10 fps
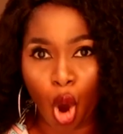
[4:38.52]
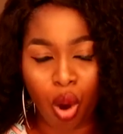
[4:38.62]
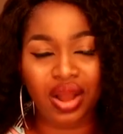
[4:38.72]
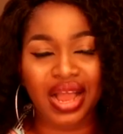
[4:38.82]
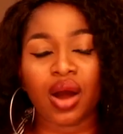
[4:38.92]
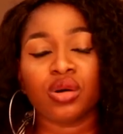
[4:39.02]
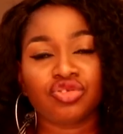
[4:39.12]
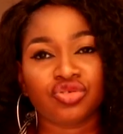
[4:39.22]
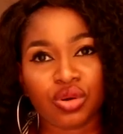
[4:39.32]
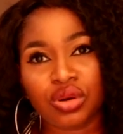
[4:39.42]
hunger,
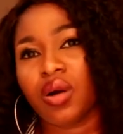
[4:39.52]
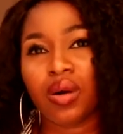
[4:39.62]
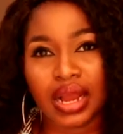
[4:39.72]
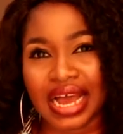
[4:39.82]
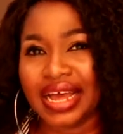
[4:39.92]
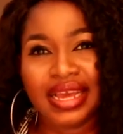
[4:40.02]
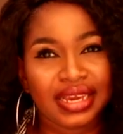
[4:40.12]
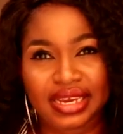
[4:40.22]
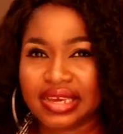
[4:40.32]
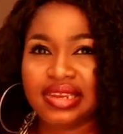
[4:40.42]
untold hunger
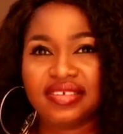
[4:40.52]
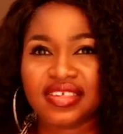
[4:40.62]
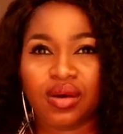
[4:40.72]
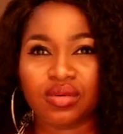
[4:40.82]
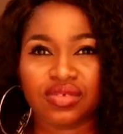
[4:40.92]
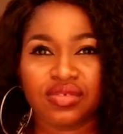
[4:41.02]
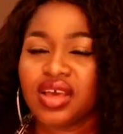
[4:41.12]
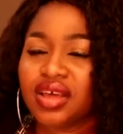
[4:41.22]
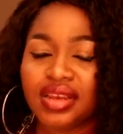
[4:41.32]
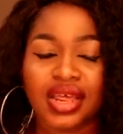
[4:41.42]
in this house
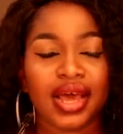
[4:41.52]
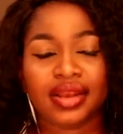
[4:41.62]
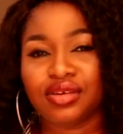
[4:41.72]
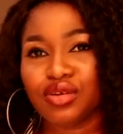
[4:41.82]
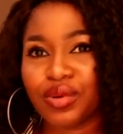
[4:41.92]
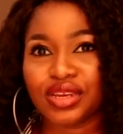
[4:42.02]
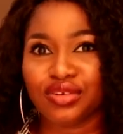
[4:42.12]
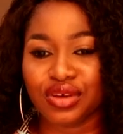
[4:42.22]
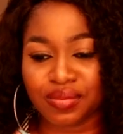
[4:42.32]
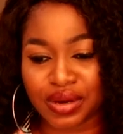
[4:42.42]
that nobody
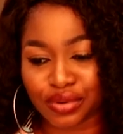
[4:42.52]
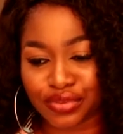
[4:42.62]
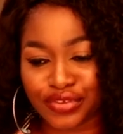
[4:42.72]
knew about.